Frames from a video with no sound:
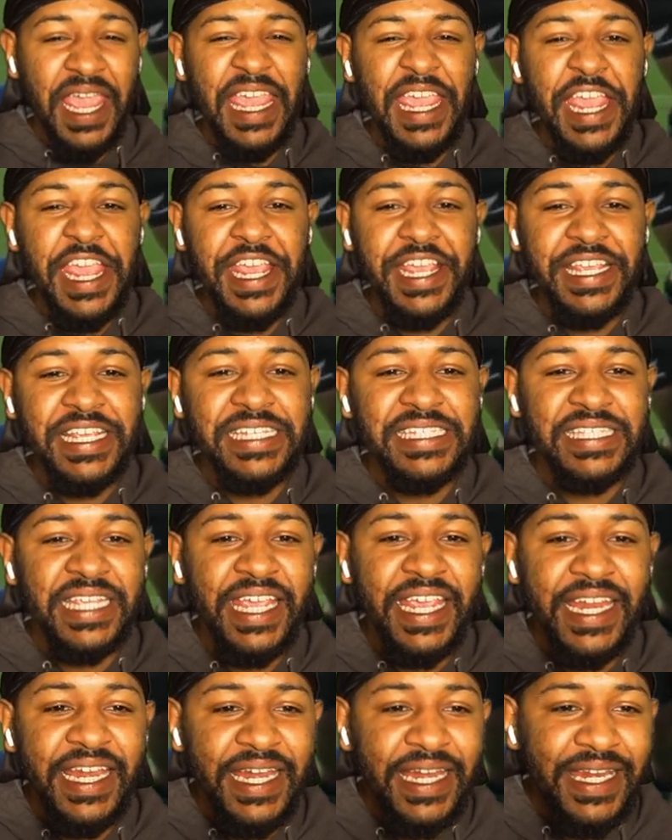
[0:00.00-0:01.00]
He is
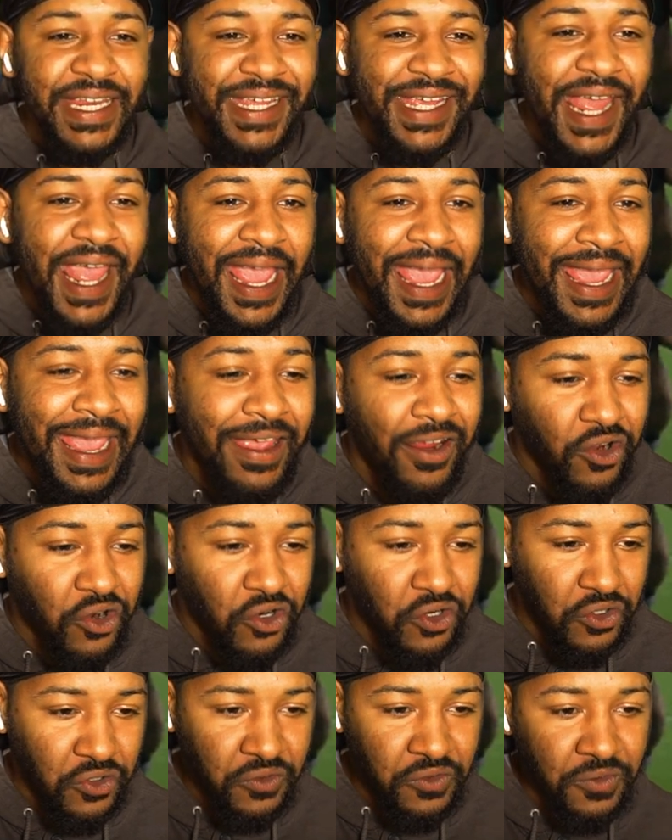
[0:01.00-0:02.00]
in the air,